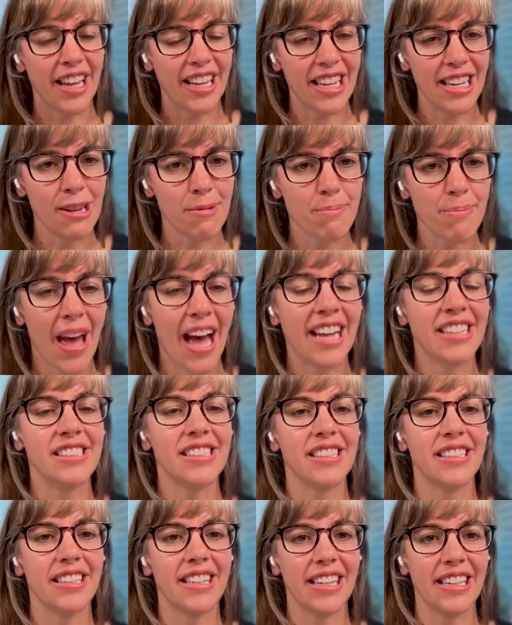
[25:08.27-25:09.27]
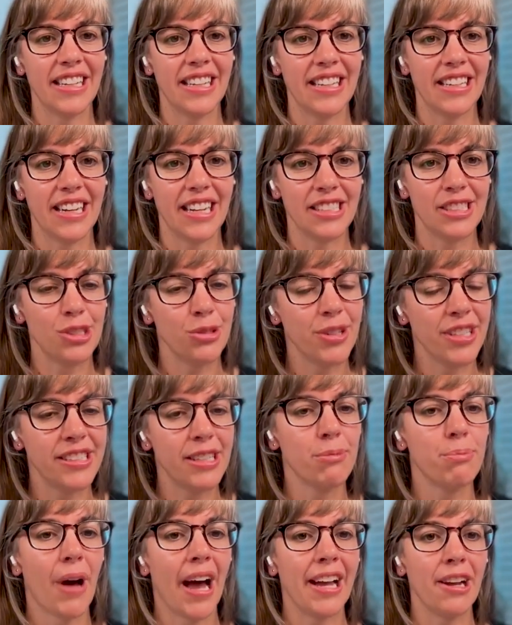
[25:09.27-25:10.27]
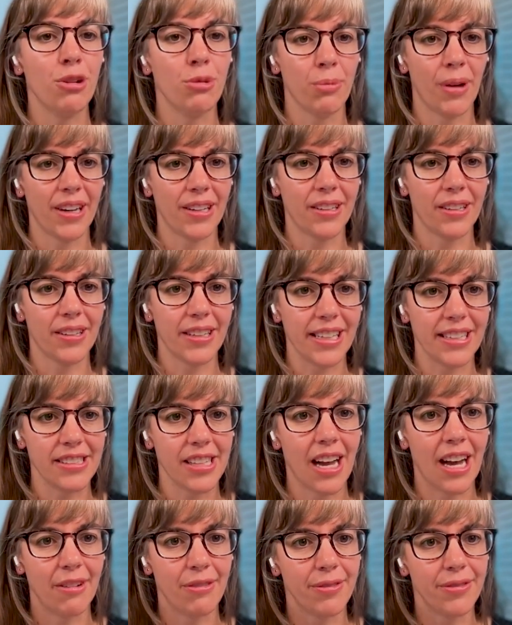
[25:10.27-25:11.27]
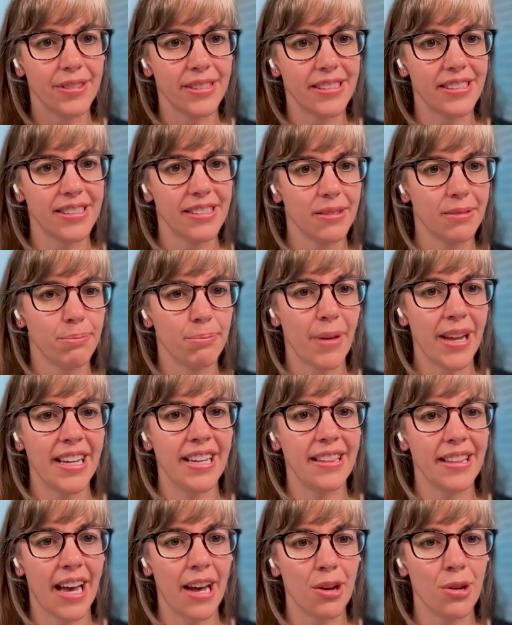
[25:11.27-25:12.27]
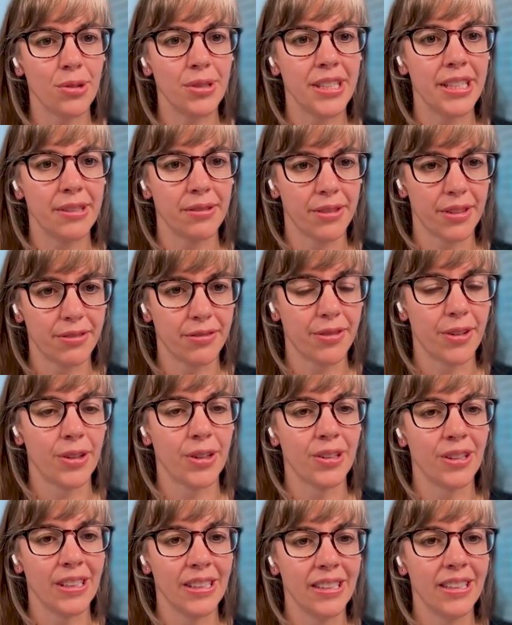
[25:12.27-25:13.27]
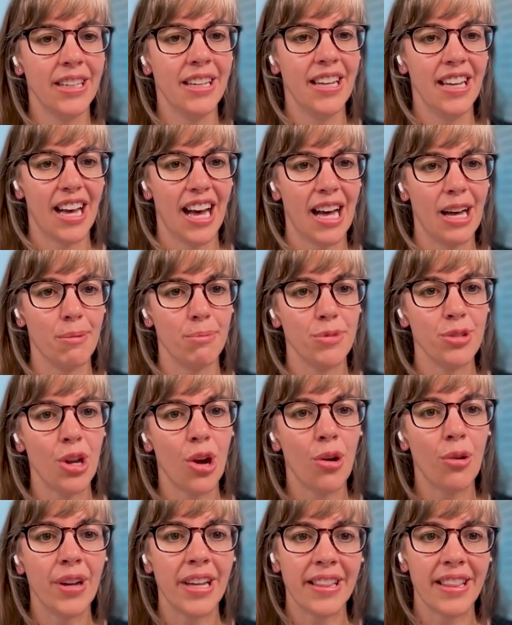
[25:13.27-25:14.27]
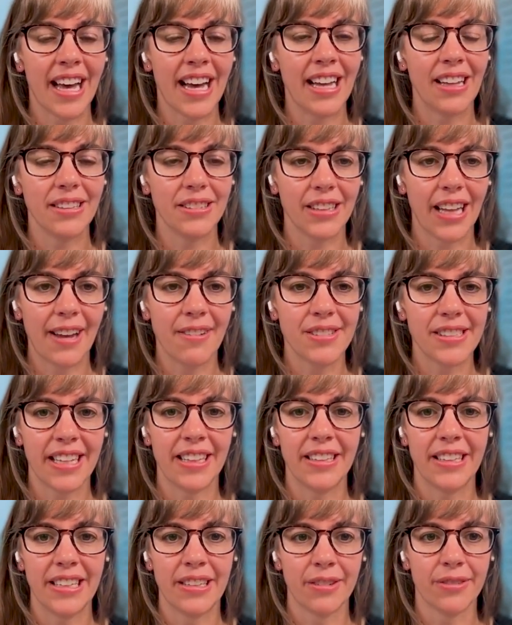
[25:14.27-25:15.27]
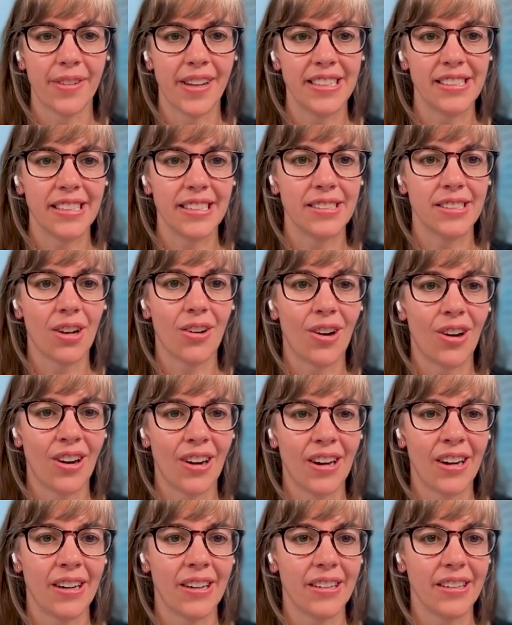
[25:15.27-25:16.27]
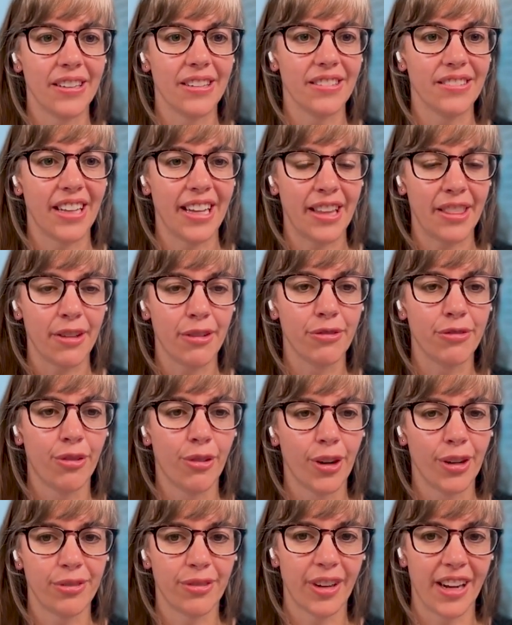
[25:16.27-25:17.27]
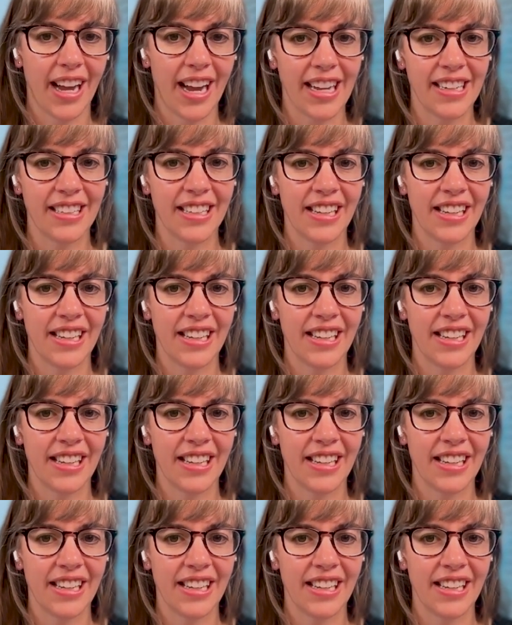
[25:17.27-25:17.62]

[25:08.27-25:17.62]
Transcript: can imagine getting, as soon as a biomarker gets off, making that OT referral, knowing that lifestyle interventions are like the forefront